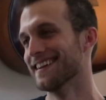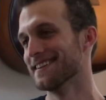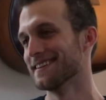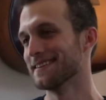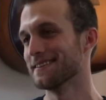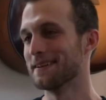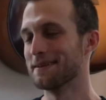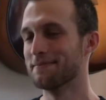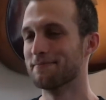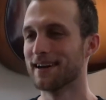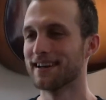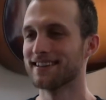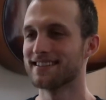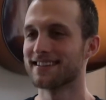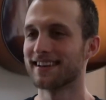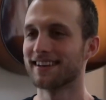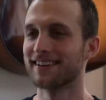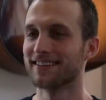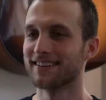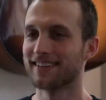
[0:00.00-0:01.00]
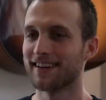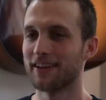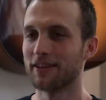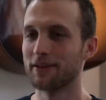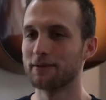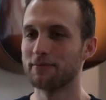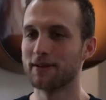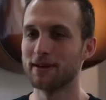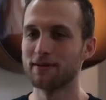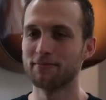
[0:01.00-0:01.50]
It might signal to
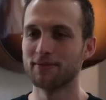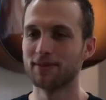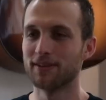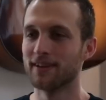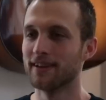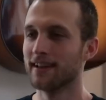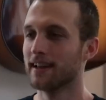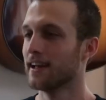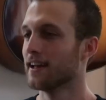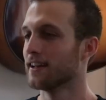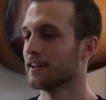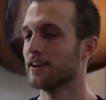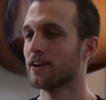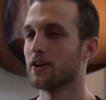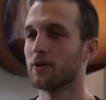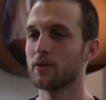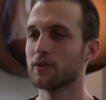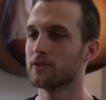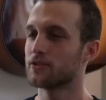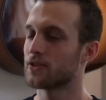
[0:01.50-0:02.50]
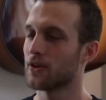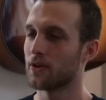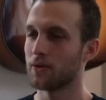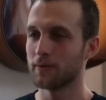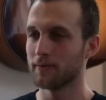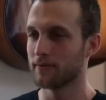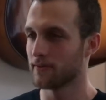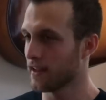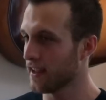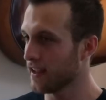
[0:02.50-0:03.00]
other people, you know,
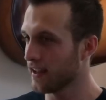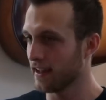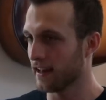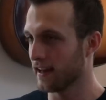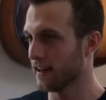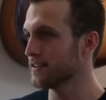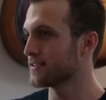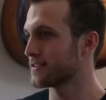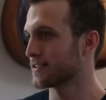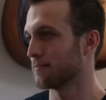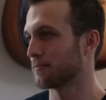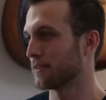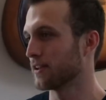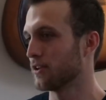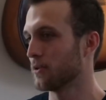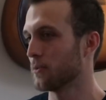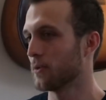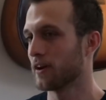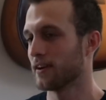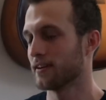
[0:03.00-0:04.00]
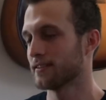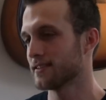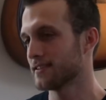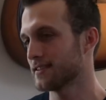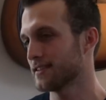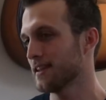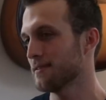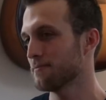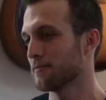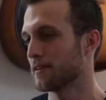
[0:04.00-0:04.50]
so it is something you wear. It's a
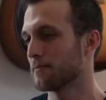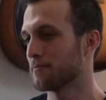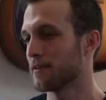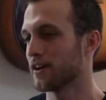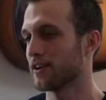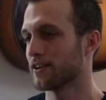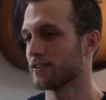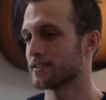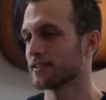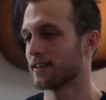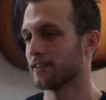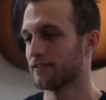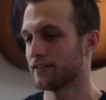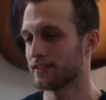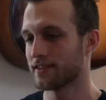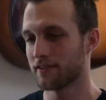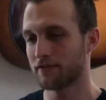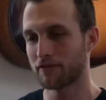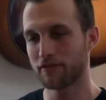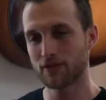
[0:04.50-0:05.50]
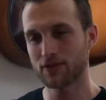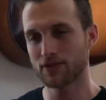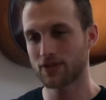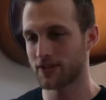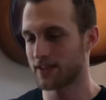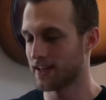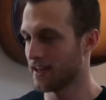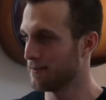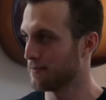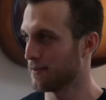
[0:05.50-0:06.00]
statement about yourself. It's the first
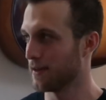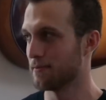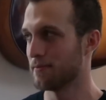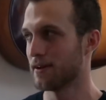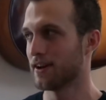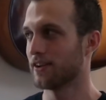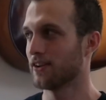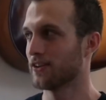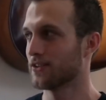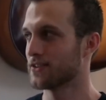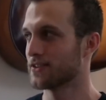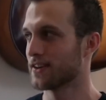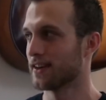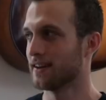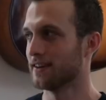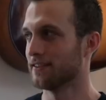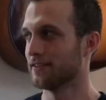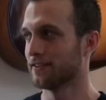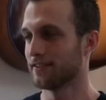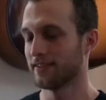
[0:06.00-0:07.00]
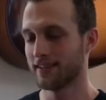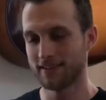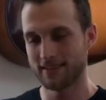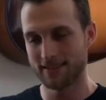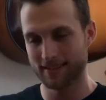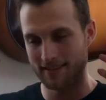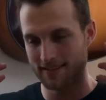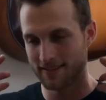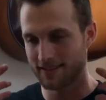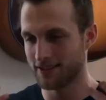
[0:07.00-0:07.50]
statement about yourself.
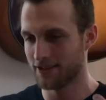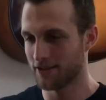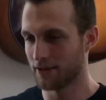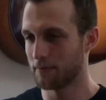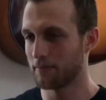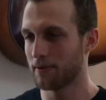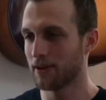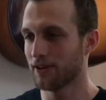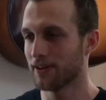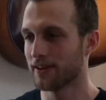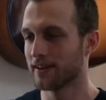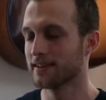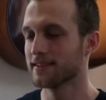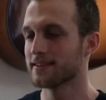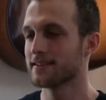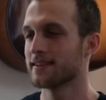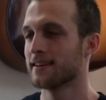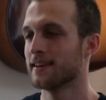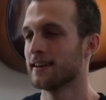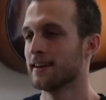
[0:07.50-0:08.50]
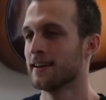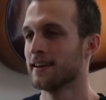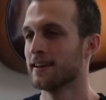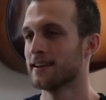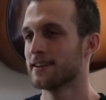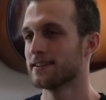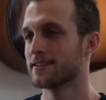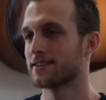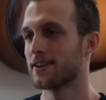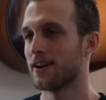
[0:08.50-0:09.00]
It's your appearance.
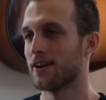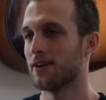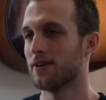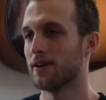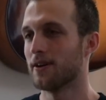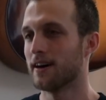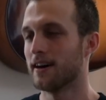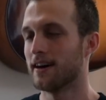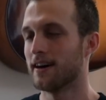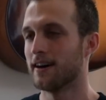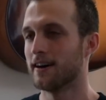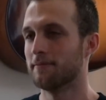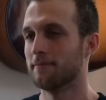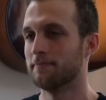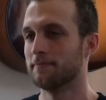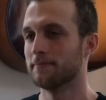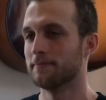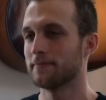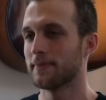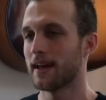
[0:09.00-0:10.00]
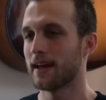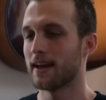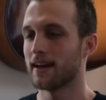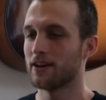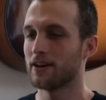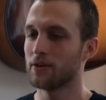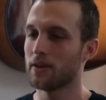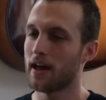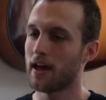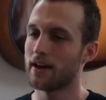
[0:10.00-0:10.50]
So, and I
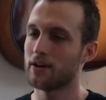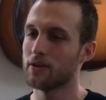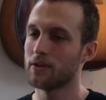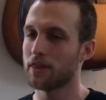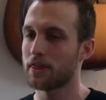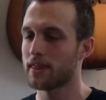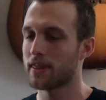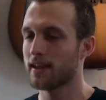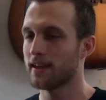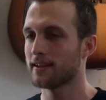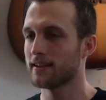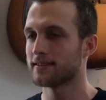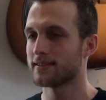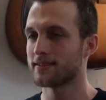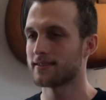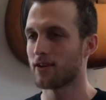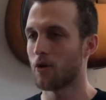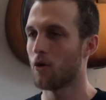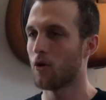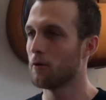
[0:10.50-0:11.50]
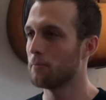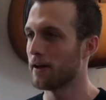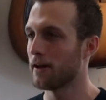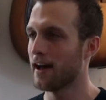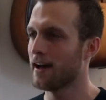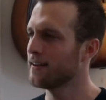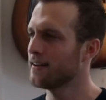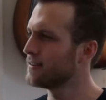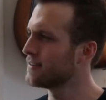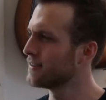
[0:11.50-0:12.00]
don't think it's all
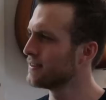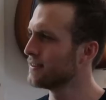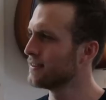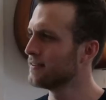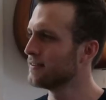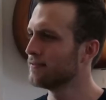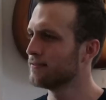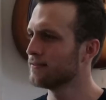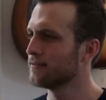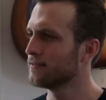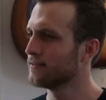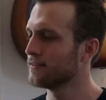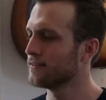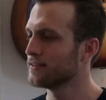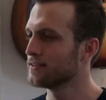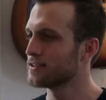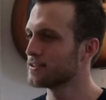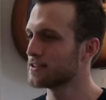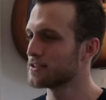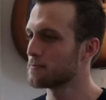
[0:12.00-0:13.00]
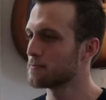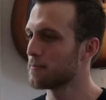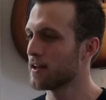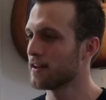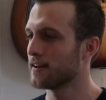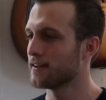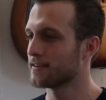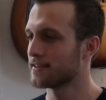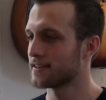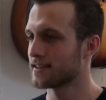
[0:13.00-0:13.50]
bad to
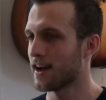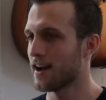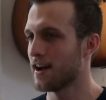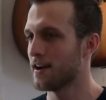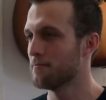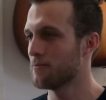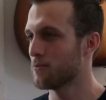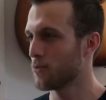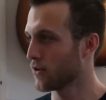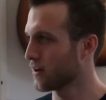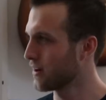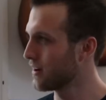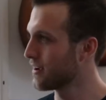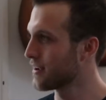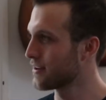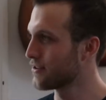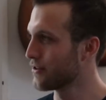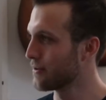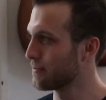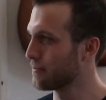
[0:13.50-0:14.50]
spend time working on your